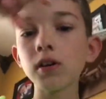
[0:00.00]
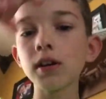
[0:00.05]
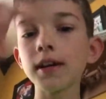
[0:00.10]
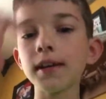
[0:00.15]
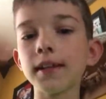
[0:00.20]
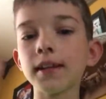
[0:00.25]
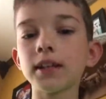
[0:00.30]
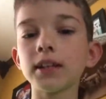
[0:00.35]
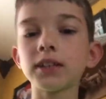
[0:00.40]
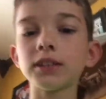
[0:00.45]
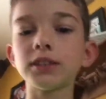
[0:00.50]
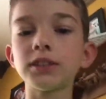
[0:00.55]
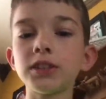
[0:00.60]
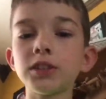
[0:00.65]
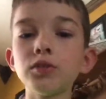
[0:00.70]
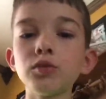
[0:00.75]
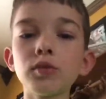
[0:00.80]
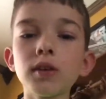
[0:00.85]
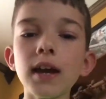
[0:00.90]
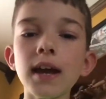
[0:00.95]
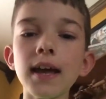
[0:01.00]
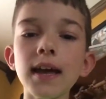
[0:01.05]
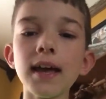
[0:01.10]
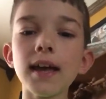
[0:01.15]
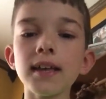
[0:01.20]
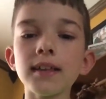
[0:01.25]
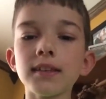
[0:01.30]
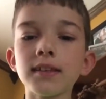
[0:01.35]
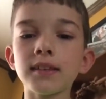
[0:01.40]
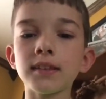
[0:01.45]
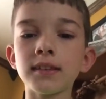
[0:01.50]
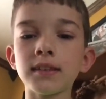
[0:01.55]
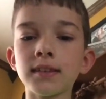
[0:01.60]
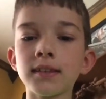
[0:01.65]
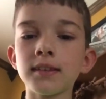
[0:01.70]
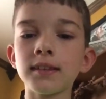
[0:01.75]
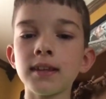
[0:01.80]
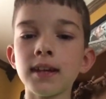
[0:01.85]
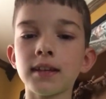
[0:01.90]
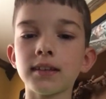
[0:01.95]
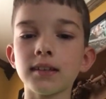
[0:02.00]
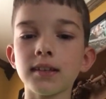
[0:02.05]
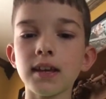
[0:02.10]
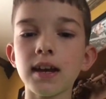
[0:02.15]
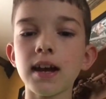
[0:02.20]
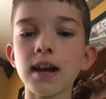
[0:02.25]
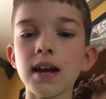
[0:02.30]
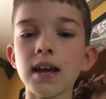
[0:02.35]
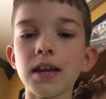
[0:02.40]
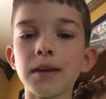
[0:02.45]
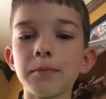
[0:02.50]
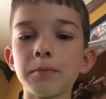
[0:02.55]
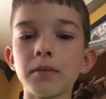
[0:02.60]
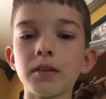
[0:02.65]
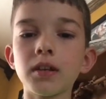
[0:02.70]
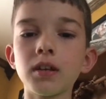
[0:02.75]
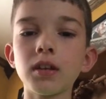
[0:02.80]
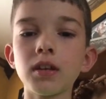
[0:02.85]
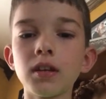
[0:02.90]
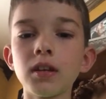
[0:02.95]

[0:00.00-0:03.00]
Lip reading: and I'll see you guys next time.